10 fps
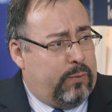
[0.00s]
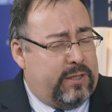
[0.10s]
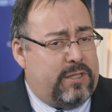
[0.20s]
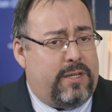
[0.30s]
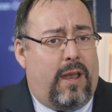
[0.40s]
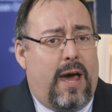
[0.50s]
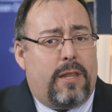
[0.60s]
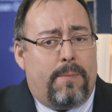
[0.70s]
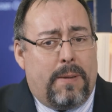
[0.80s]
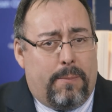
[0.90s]
We get to see a lot
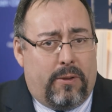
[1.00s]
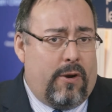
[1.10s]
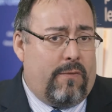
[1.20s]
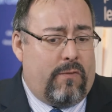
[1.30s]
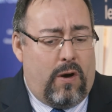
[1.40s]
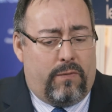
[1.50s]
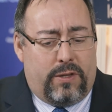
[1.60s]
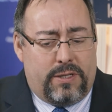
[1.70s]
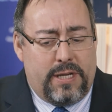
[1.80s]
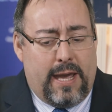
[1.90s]
of the people that are involved in
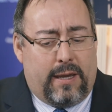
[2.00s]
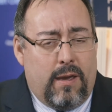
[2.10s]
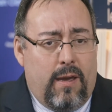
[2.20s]
the tech,